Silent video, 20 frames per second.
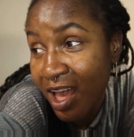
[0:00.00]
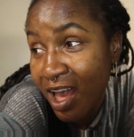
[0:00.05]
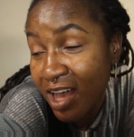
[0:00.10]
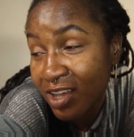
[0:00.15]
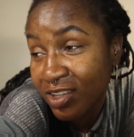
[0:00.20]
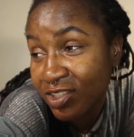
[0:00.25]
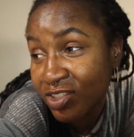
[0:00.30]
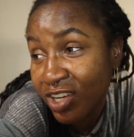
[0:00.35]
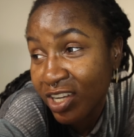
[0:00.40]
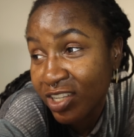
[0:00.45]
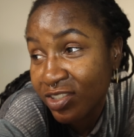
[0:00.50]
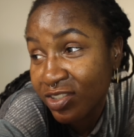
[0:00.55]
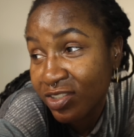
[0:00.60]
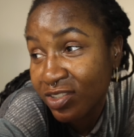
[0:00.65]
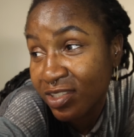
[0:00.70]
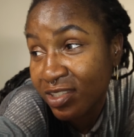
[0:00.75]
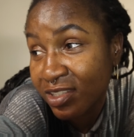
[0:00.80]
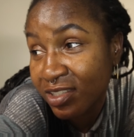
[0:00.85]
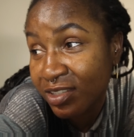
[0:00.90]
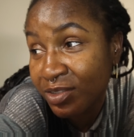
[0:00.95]
I'm trying to
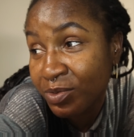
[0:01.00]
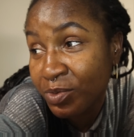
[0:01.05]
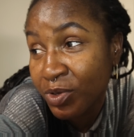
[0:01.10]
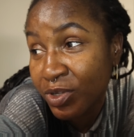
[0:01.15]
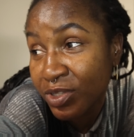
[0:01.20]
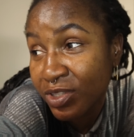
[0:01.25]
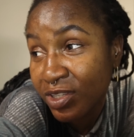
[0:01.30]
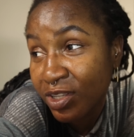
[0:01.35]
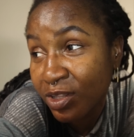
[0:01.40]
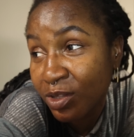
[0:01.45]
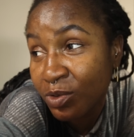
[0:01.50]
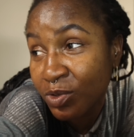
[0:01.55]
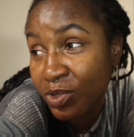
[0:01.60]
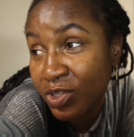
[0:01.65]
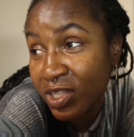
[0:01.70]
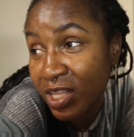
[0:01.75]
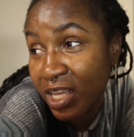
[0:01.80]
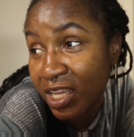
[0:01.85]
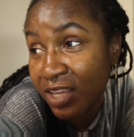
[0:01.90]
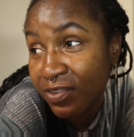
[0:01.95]
see what it
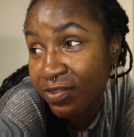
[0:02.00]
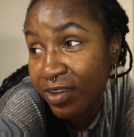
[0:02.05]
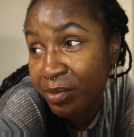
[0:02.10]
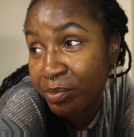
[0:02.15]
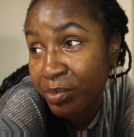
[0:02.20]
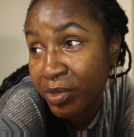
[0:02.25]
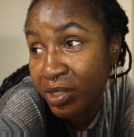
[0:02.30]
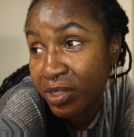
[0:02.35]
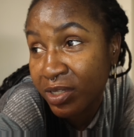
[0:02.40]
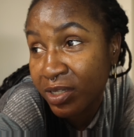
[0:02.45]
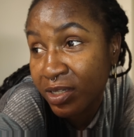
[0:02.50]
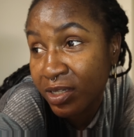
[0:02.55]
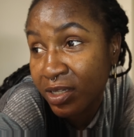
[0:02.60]
looks like if I made.